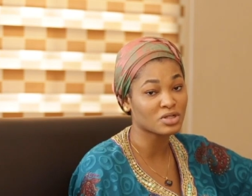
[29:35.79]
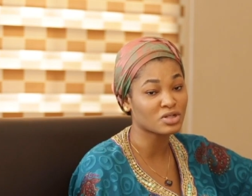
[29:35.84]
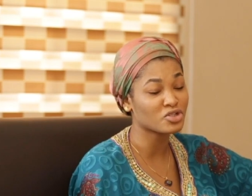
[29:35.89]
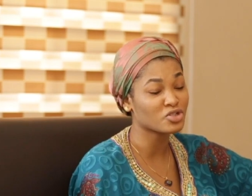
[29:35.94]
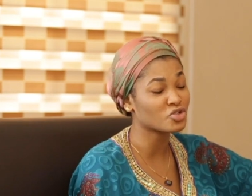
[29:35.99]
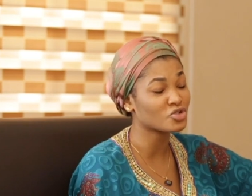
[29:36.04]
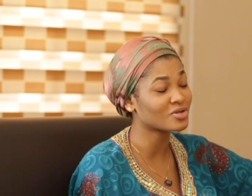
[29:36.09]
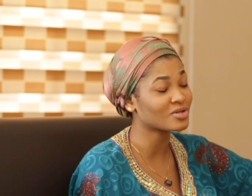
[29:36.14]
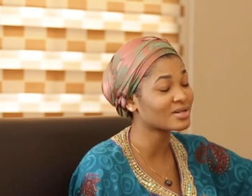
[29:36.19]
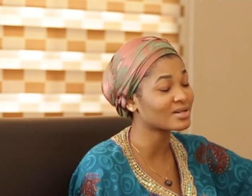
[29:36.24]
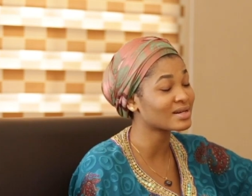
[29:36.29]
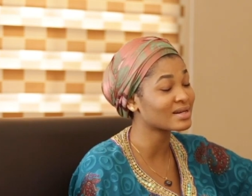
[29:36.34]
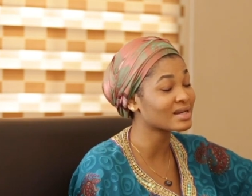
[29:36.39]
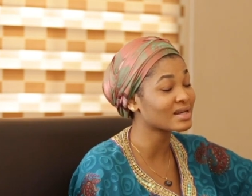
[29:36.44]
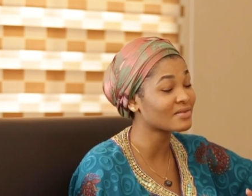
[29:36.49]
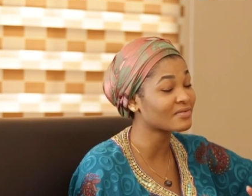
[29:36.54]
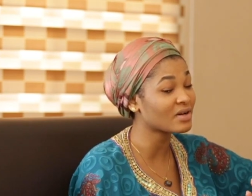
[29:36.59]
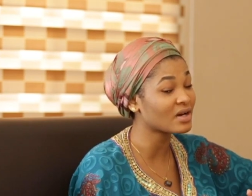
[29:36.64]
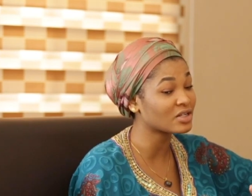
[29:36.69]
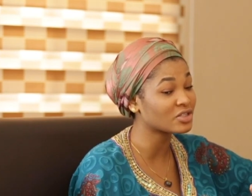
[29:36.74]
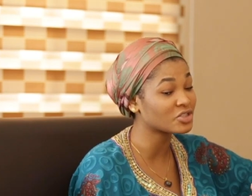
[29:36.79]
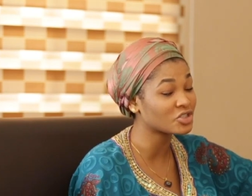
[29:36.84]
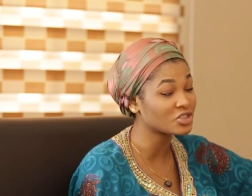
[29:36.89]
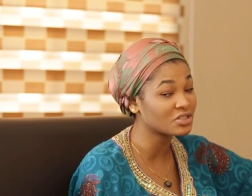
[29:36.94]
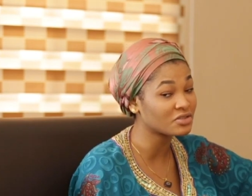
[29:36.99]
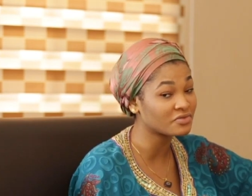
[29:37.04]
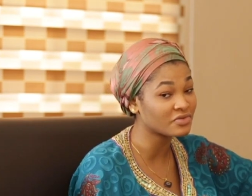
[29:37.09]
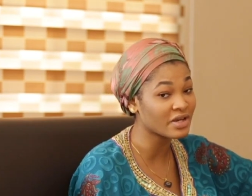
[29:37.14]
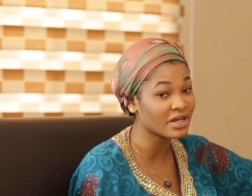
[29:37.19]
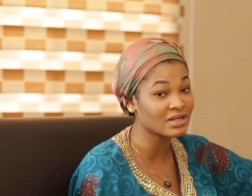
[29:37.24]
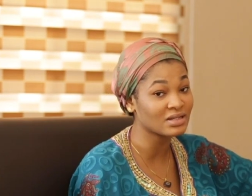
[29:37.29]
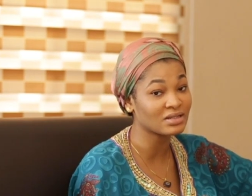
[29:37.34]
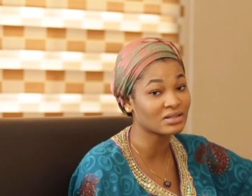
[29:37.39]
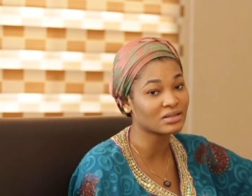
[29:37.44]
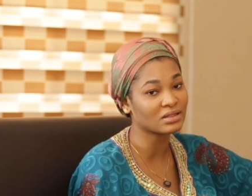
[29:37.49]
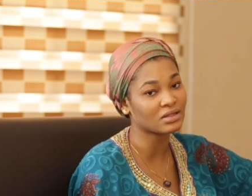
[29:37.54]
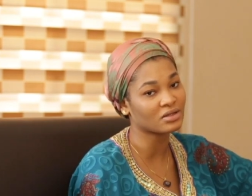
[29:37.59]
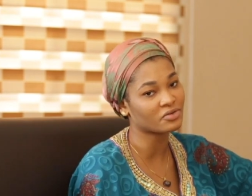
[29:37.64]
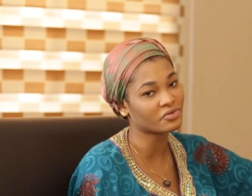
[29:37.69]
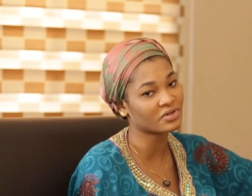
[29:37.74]
because you can never achieve
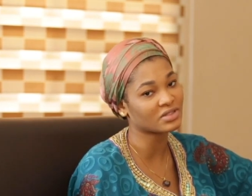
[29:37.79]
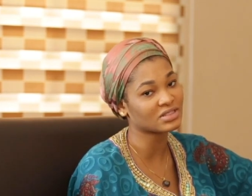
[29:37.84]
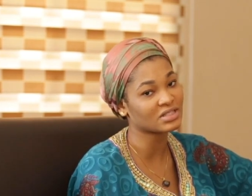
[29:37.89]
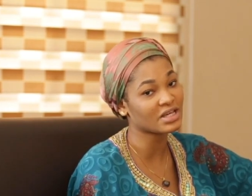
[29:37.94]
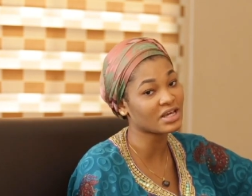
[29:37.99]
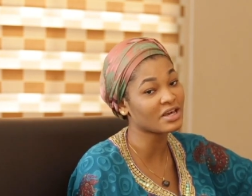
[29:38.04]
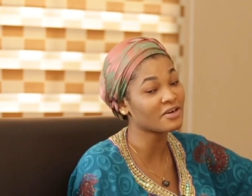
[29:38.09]
anything great